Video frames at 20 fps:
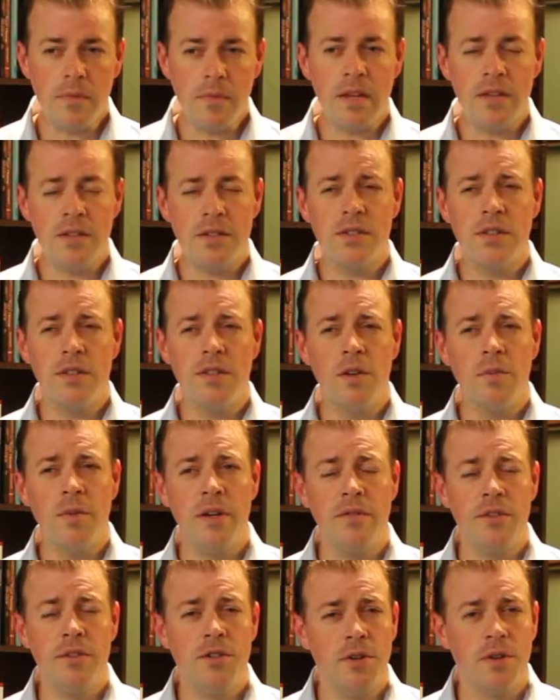This is a little bit
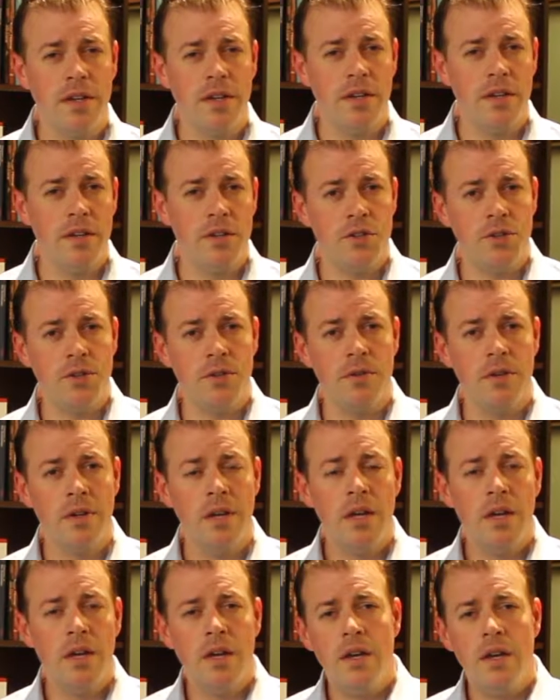of a tricky issue.
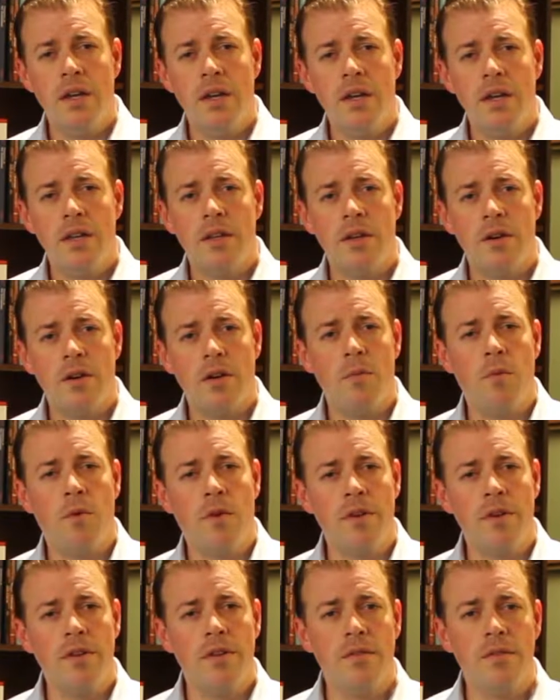There are
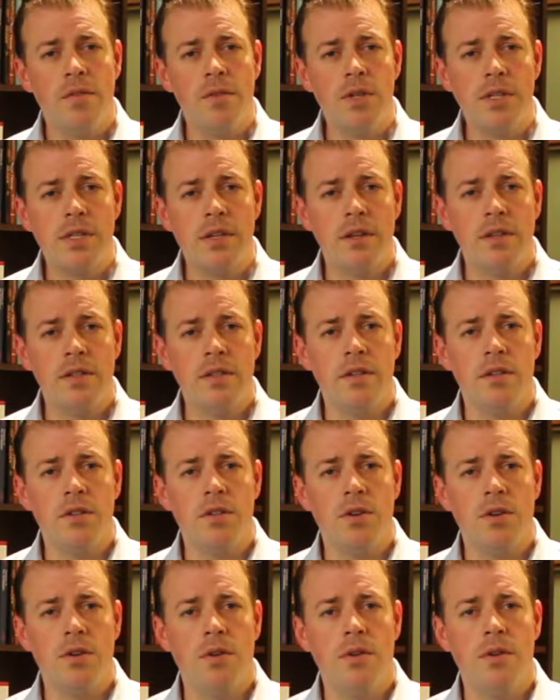more than a few studies that
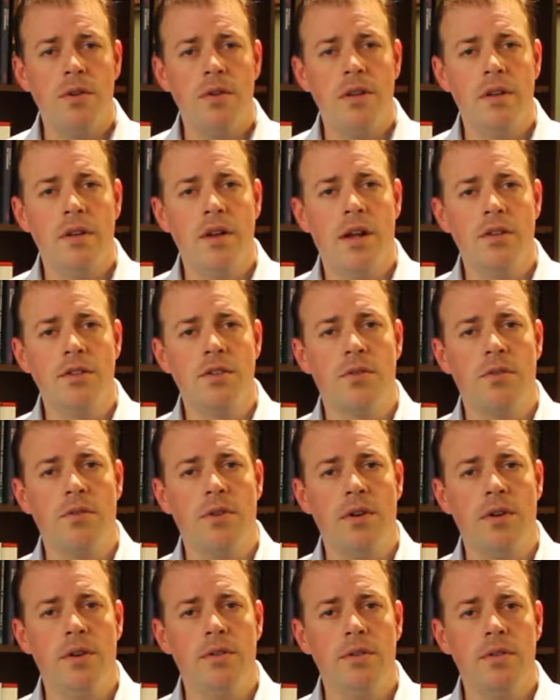show that
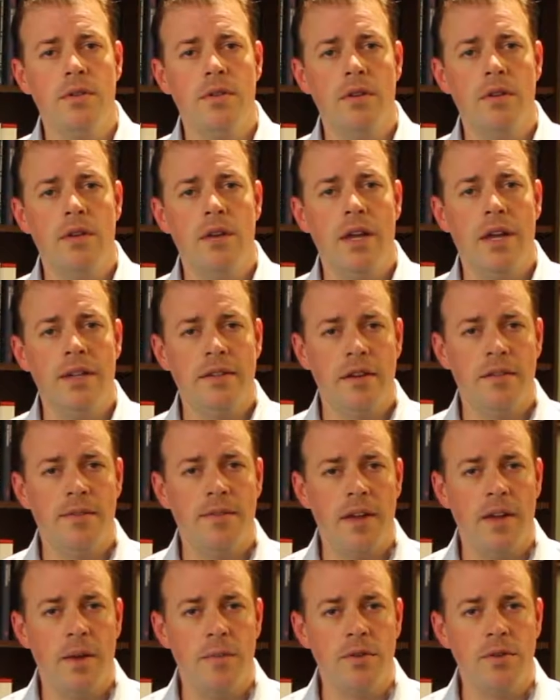non-steroidal
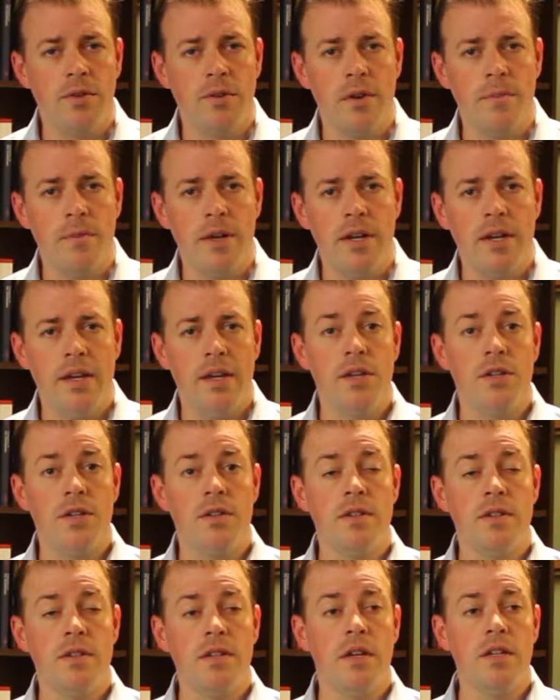anti-inflammatory
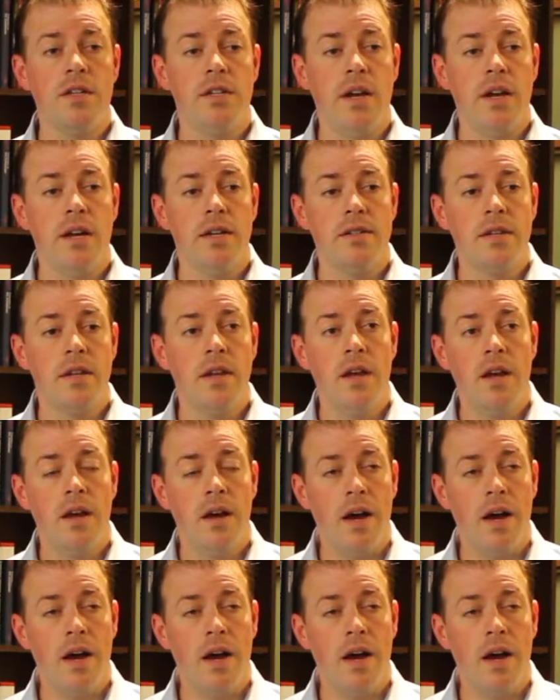medications such as